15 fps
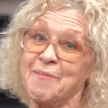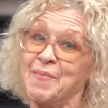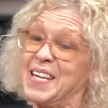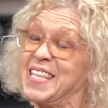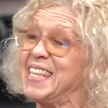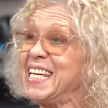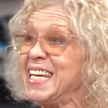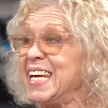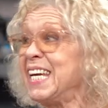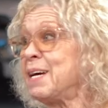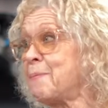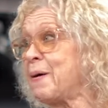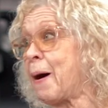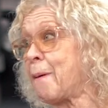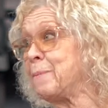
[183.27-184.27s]
I've been thinking
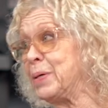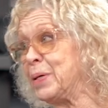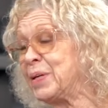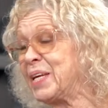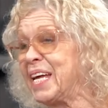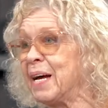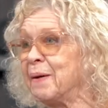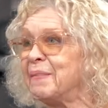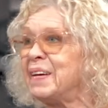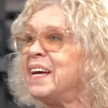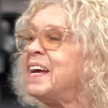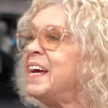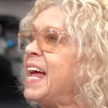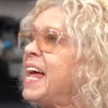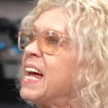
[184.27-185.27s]
about boot camp
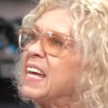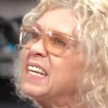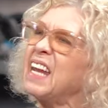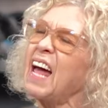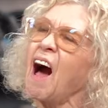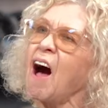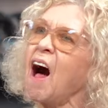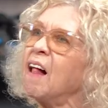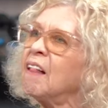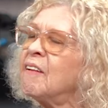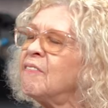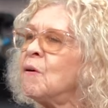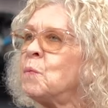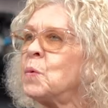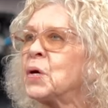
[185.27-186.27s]
and all
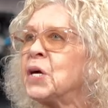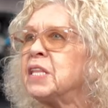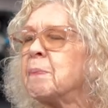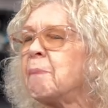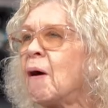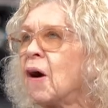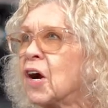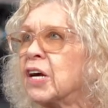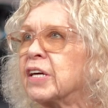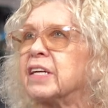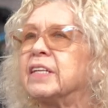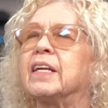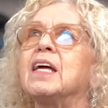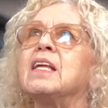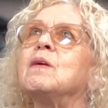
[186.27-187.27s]
of them were in the park
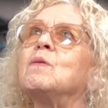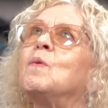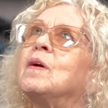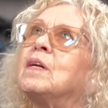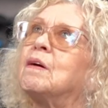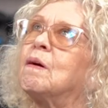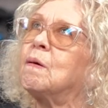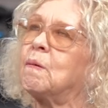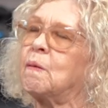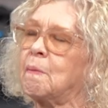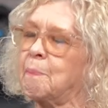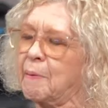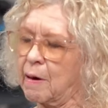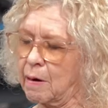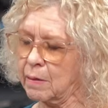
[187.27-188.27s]
and I didn't want to go to the
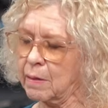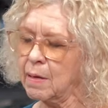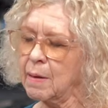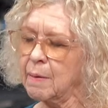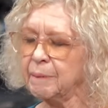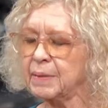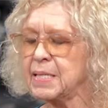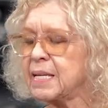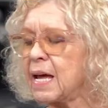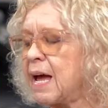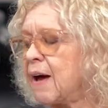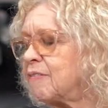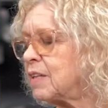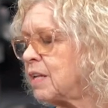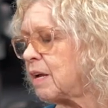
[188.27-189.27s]
park because I
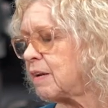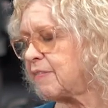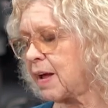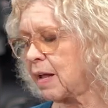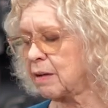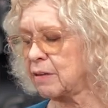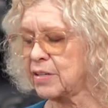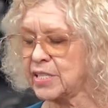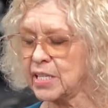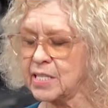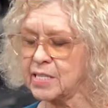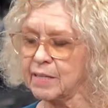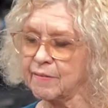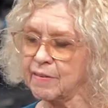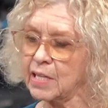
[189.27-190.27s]
have a lot of
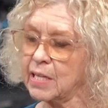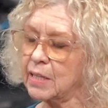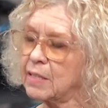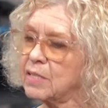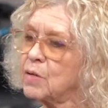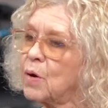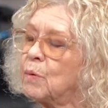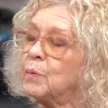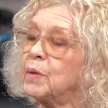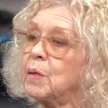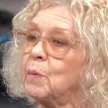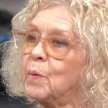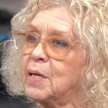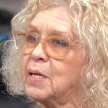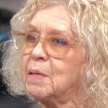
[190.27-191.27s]
allergies and everything. So I really
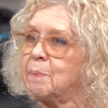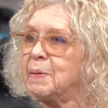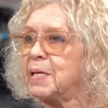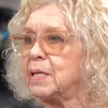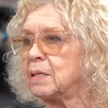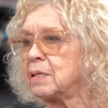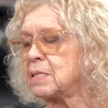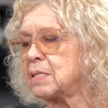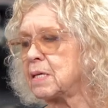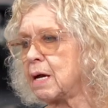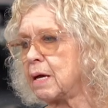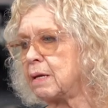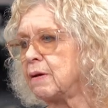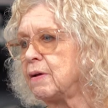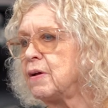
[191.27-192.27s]
wanted to be
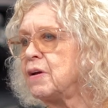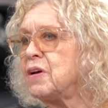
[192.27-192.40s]
inside.